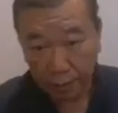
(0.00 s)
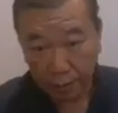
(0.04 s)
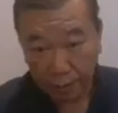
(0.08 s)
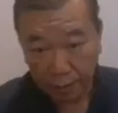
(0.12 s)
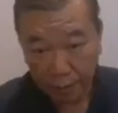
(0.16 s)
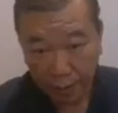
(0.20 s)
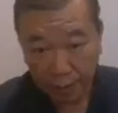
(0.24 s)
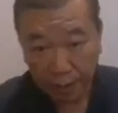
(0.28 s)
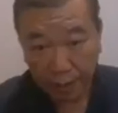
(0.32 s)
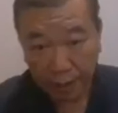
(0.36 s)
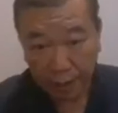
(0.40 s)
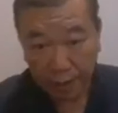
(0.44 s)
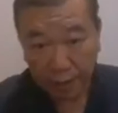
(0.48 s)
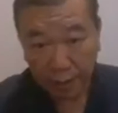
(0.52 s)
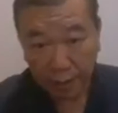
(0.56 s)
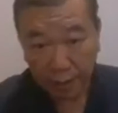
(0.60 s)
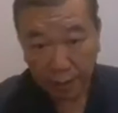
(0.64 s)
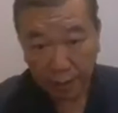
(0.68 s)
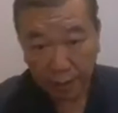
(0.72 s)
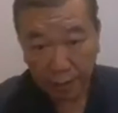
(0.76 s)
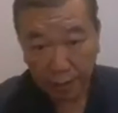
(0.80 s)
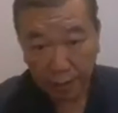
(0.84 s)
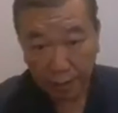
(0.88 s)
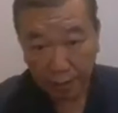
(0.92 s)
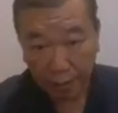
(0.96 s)
That is
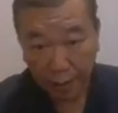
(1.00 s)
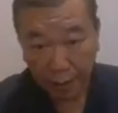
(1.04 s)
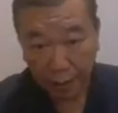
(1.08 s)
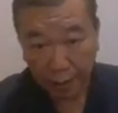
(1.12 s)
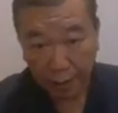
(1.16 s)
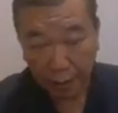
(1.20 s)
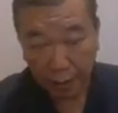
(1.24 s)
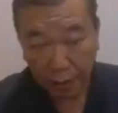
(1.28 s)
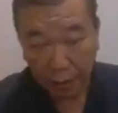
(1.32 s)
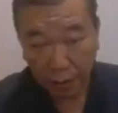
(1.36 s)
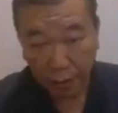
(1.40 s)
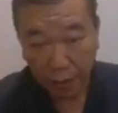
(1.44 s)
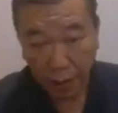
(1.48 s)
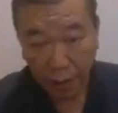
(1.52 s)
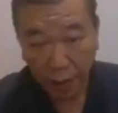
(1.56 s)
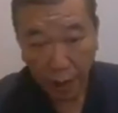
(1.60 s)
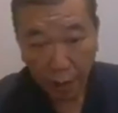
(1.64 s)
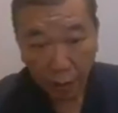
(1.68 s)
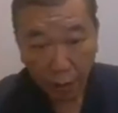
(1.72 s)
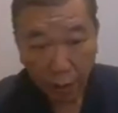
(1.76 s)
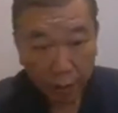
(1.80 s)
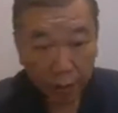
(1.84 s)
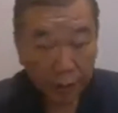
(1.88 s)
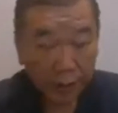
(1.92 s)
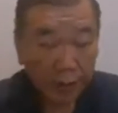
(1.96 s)
micro.
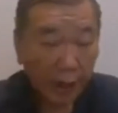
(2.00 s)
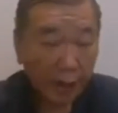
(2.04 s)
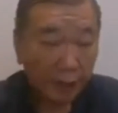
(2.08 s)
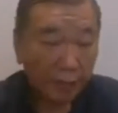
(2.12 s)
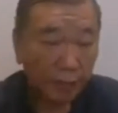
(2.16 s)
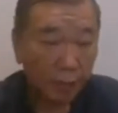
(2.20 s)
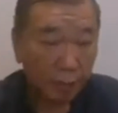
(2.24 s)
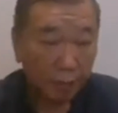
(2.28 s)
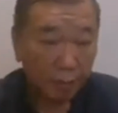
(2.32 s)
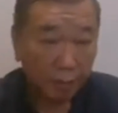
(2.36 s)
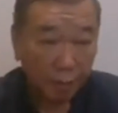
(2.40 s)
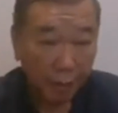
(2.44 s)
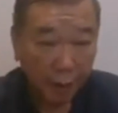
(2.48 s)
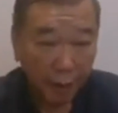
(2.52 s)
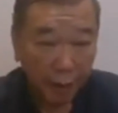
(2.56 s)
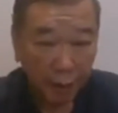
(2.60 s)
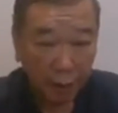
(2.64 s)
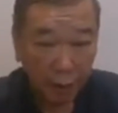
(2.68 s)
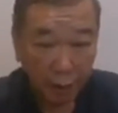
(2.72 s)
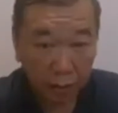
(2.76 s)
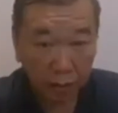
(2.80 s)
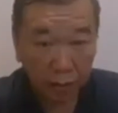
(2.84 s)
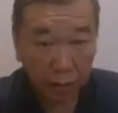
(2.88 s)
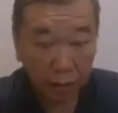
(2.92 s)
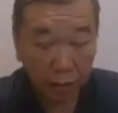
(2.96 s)
When we come from
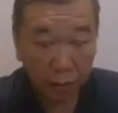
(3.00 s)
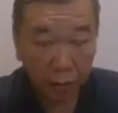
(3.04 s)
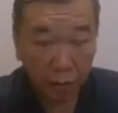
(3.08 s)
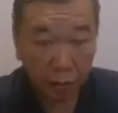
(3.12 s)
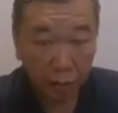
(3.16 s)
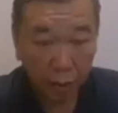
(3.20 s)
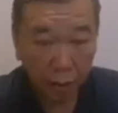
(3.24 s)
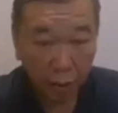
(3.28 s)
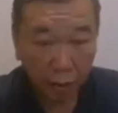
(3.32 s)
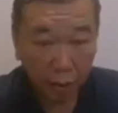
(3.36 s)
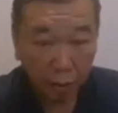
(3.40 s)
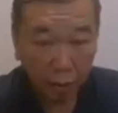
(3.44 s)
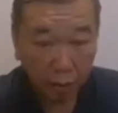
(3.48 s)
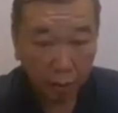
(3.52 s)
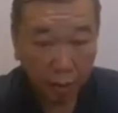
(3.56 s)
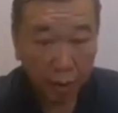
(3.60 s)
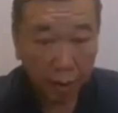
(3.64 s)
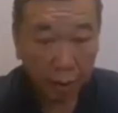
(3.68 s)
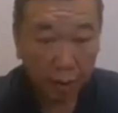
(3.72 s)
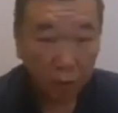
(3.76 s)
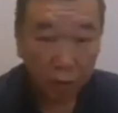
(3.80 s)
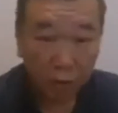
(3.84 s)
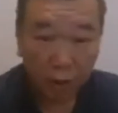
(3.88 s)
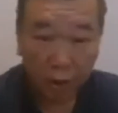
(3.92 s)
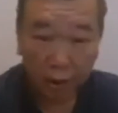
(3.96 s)
macro, no,
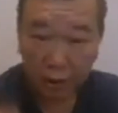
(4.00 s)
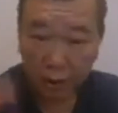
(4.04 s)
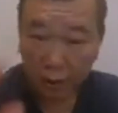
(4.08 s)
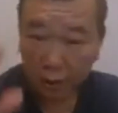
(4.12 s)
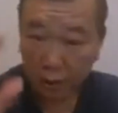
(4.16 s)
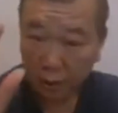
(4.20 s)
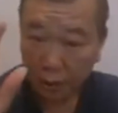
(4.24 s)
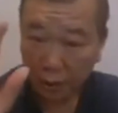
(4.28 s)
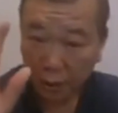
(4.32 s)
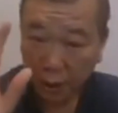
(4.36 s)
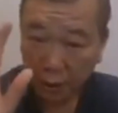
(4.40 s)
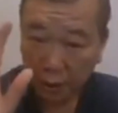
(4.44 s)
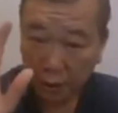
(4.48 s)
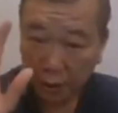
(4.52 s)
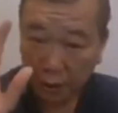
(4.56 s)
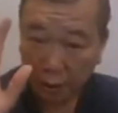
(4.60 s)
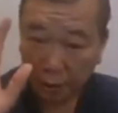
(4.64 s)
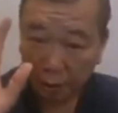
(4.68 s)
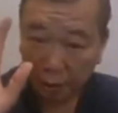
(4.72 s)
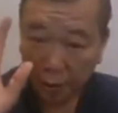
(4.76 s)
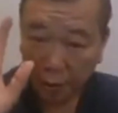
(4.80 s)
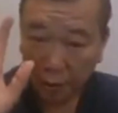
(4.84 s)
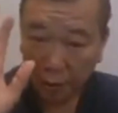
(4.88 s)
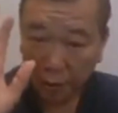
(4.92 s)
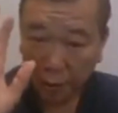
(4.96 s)
macro, that's
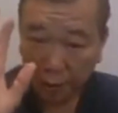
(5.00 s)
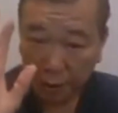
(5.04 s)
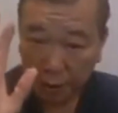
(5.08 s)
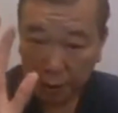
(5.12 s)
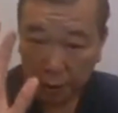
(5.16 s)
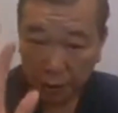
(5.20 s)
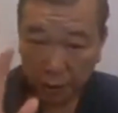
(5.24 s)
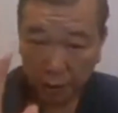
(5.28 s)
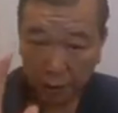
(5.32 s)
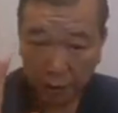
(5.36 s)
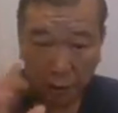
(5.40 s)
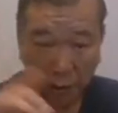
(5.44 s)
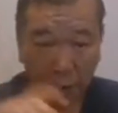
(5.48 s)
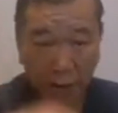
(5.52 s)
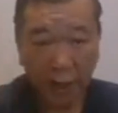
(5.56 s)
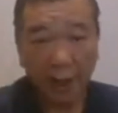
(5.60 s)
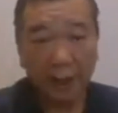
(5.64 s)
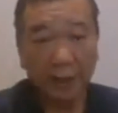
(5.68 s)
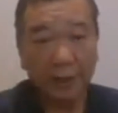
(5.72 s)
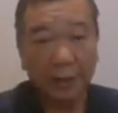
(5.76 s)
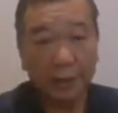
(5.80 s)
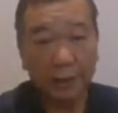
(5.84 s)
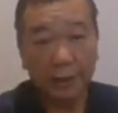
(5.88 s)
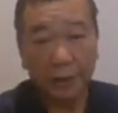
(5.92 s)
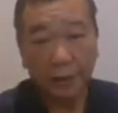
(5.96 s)
something you can see with your
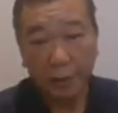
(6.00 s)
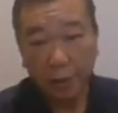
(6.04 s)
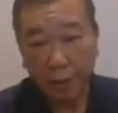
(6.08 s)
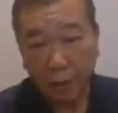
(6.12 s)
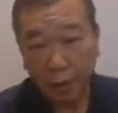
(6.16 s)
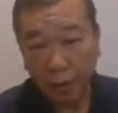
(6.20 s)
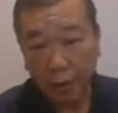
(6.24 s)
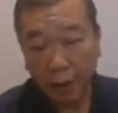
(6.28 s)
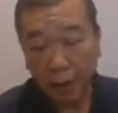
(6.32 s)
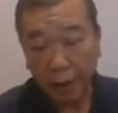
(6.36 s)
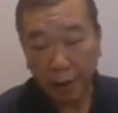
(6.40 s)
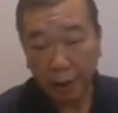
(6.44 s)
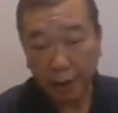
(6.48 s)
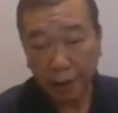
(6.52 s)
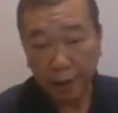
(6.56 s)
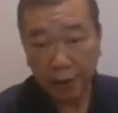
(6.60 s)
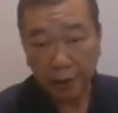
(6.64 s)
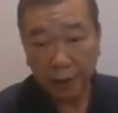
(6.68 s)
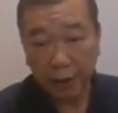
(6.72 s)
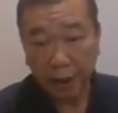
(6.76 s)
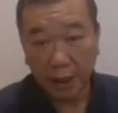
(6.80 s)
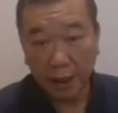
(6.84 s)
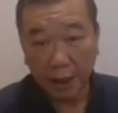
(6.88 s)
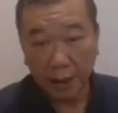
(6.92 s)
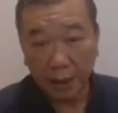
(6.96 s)
eyes. Okay, this
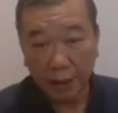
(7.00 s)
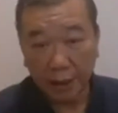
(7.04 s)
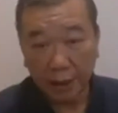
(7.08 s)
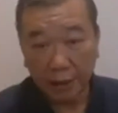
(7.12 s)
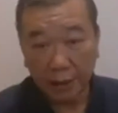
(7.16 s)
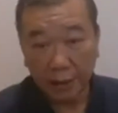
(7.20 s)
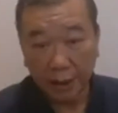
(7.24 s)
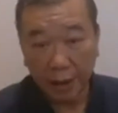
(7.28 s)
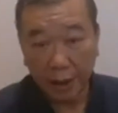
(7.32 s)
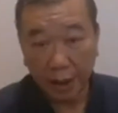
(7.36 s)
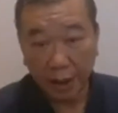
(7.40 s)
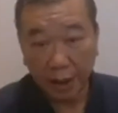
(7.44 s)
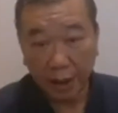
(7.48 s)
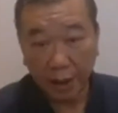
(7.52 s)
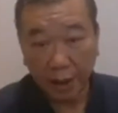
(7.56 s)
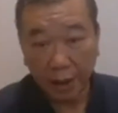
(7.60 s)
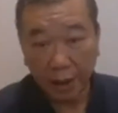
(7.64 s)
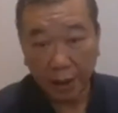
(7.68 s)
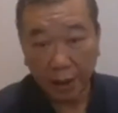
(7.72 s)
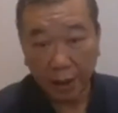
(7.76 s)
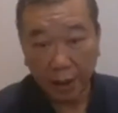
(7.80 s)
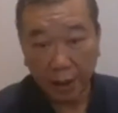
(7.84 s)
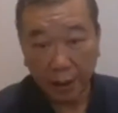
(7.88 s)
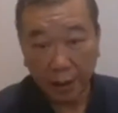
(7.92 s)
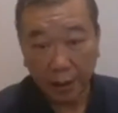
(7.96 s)

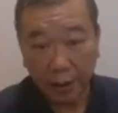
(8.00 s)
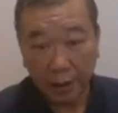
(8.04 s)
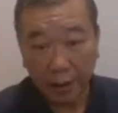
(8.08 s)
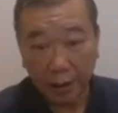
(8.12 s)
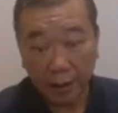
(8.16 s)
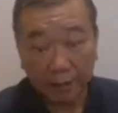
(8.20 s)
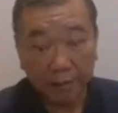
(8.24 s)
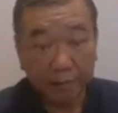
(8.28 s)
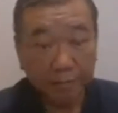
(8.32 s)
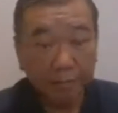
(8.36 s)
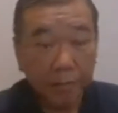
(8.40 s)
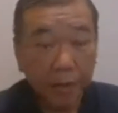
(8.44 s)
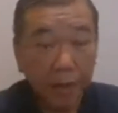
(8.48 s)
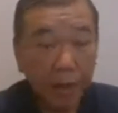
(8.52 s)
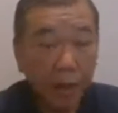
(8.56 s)
thing.